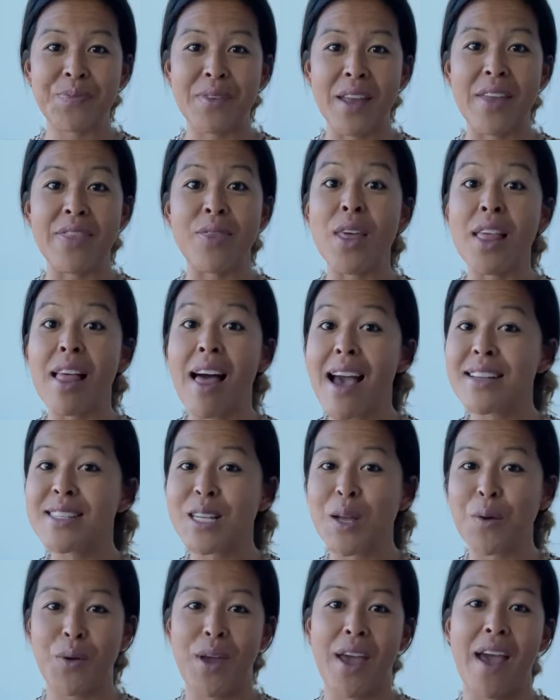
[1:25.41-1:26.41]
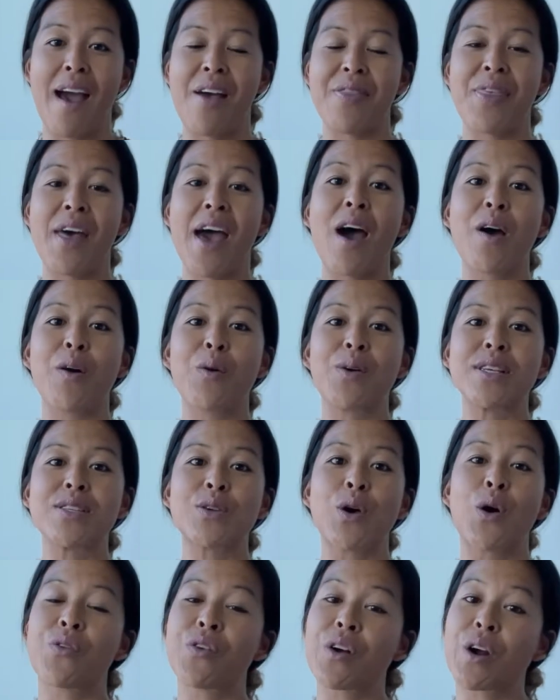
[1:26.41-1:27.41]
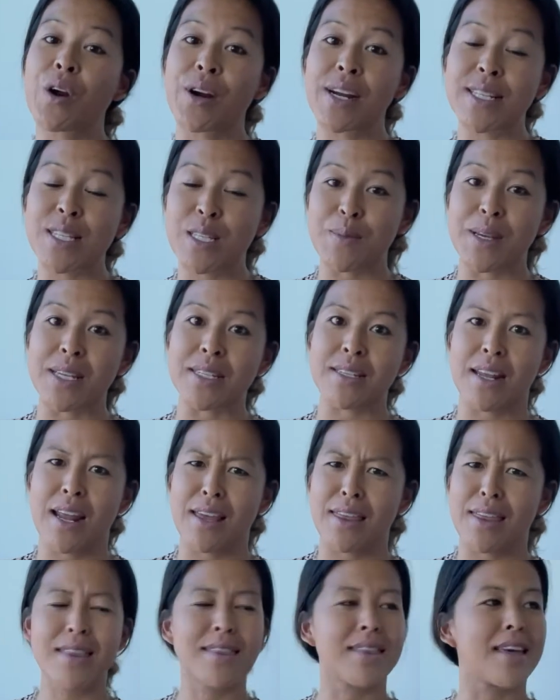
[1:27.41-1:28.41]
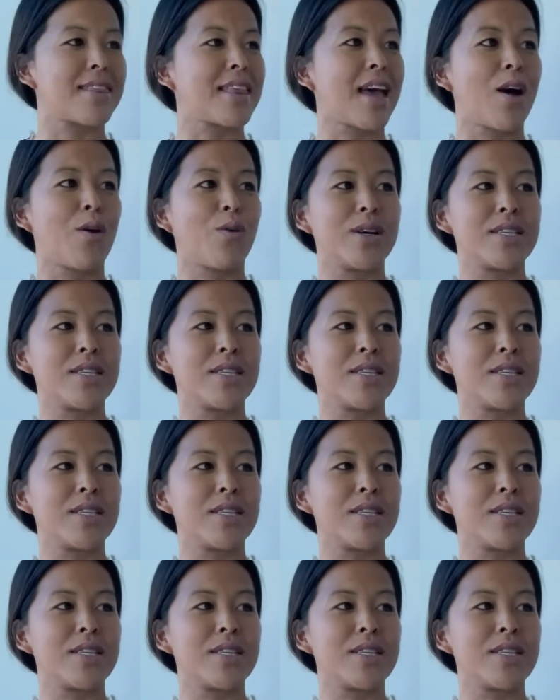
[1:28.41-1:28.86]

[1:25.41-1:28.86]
And the last time we had that was over Christmas, and I think I